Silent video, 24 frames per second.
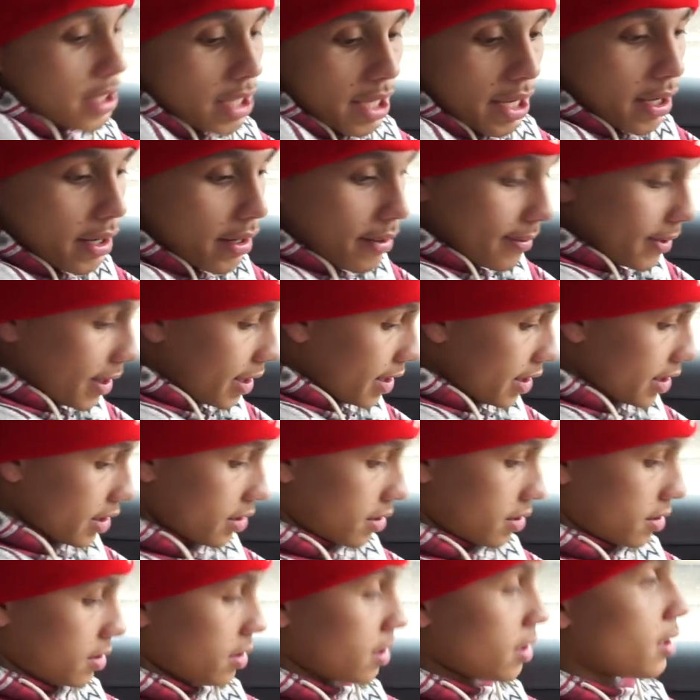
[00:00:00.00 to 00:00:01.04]
yeah, man,
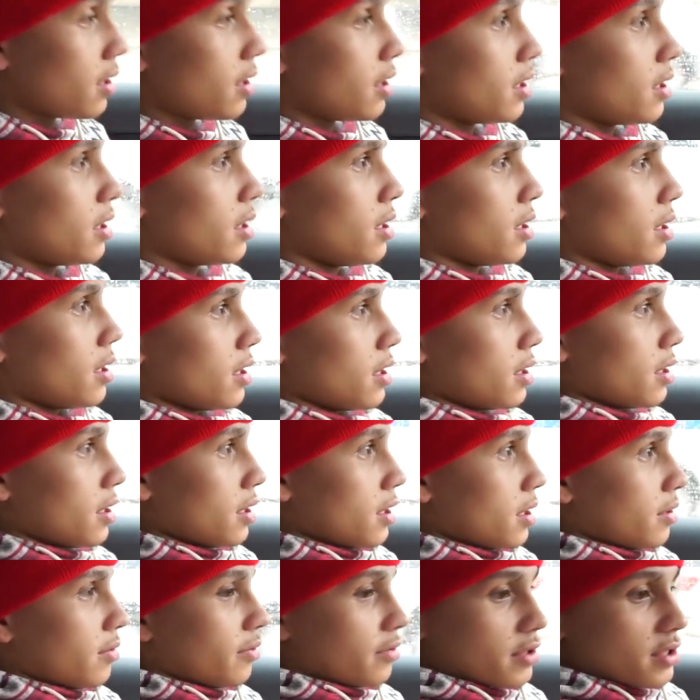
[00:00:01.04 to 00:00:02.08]
it's
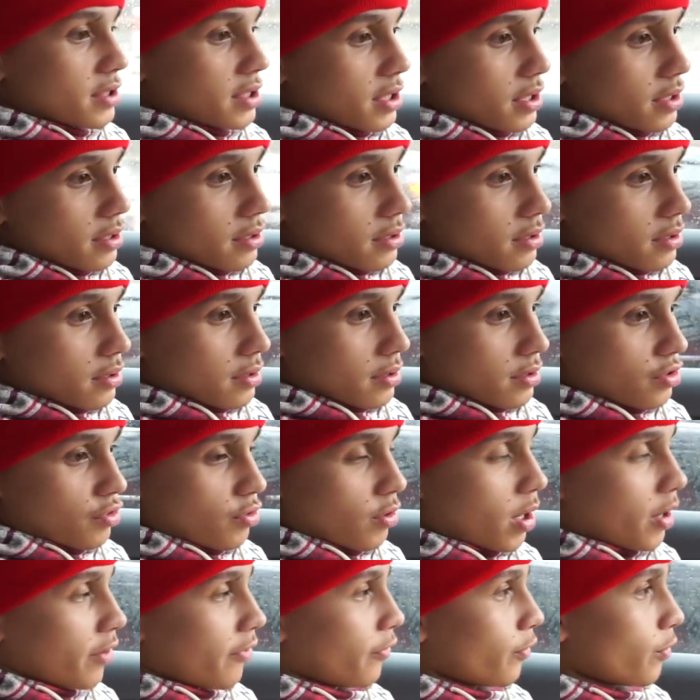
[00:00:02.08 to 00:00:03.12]
what is it?
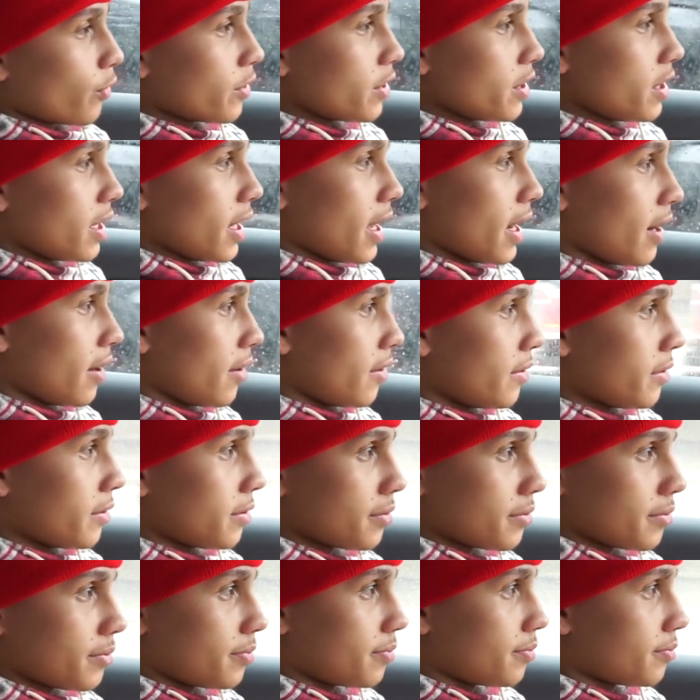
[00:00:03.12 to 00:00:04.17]
12:40 now.
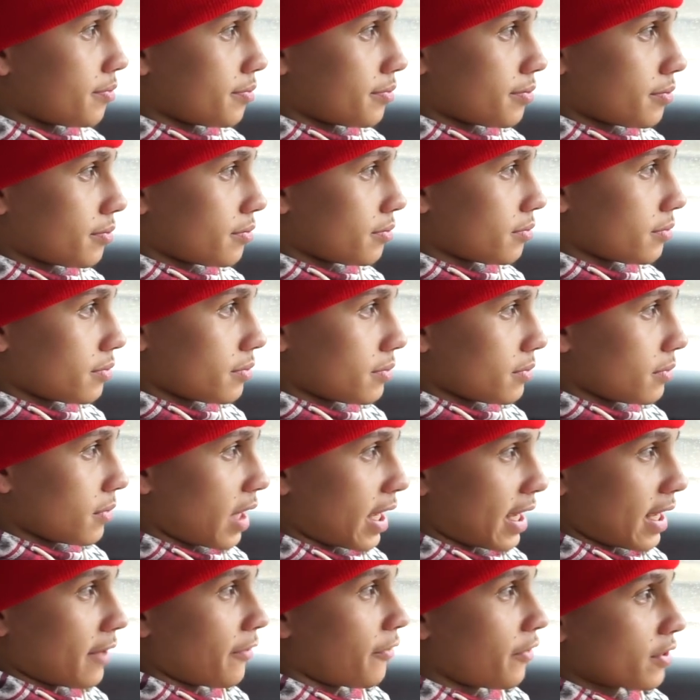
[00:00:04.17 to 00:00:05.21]

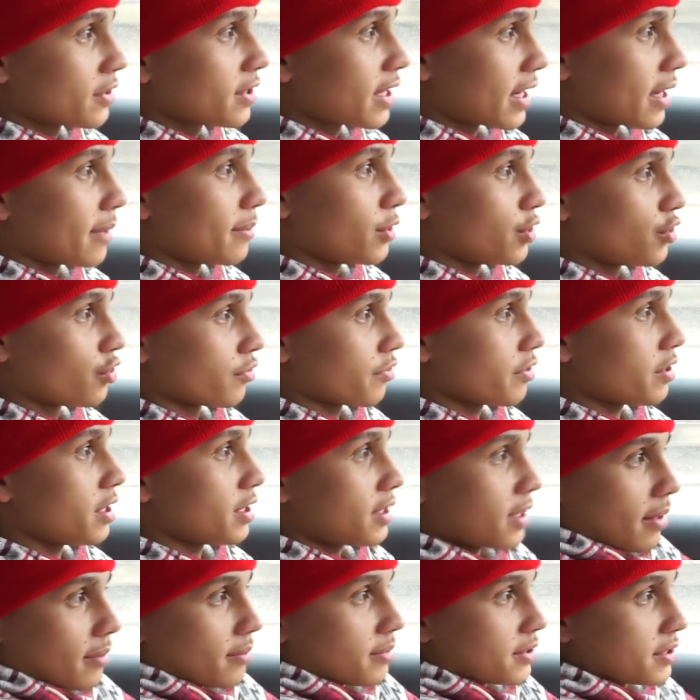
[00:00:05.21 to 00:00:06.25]
Like it feels like I'm a dream.
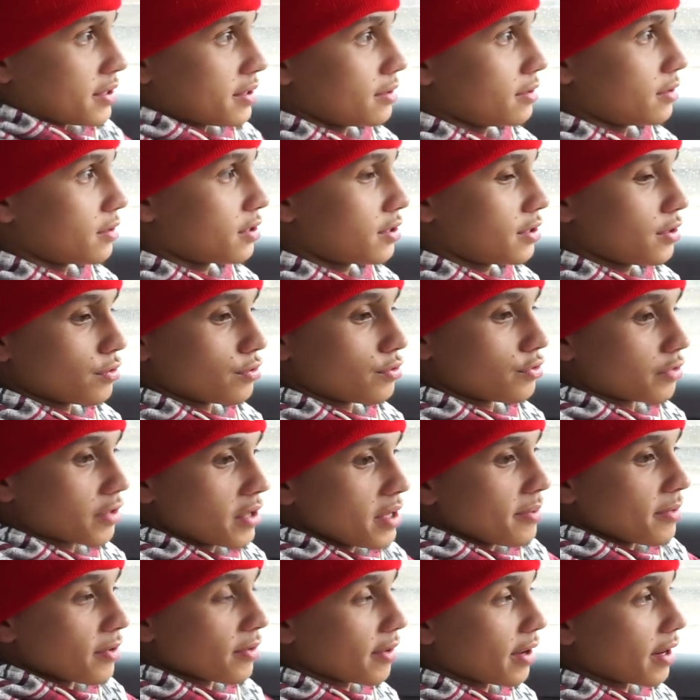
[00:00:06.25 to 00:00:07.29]
I'm st- still
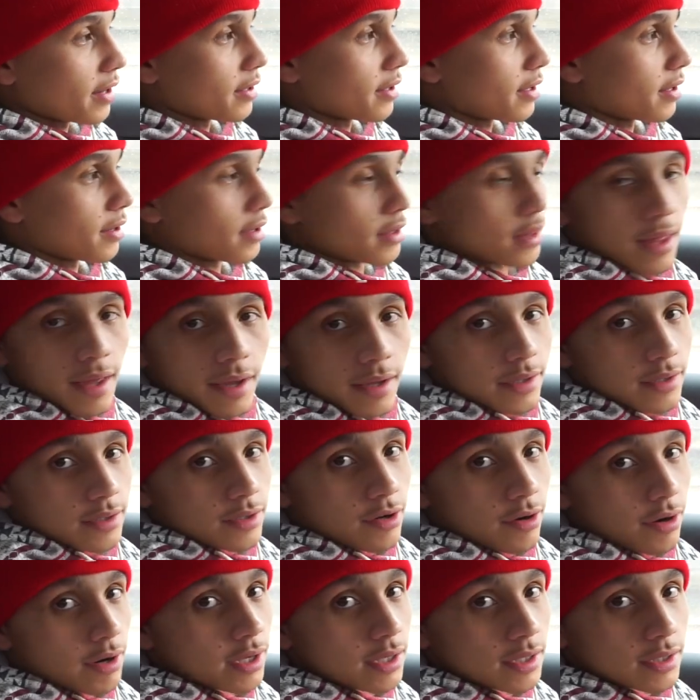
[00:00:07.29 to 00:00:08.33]
dreaming right now. Like it's
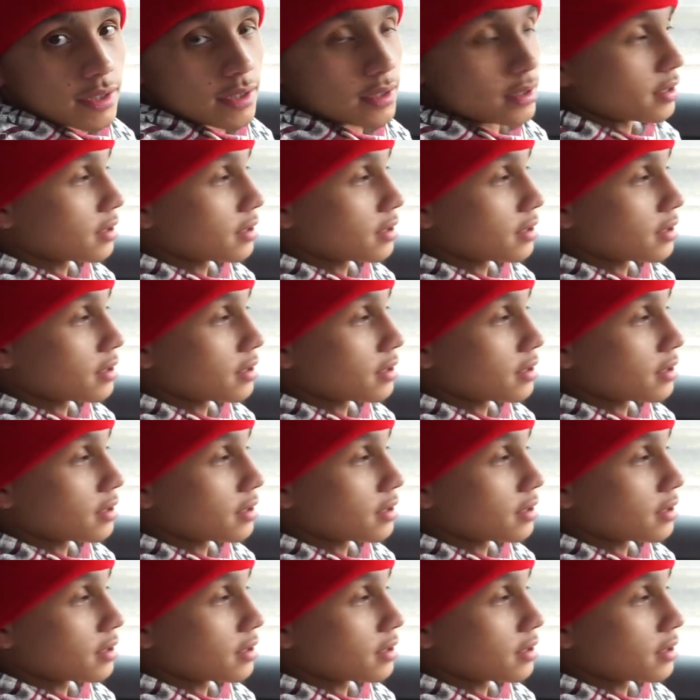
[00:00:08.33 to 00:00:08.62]
crazy.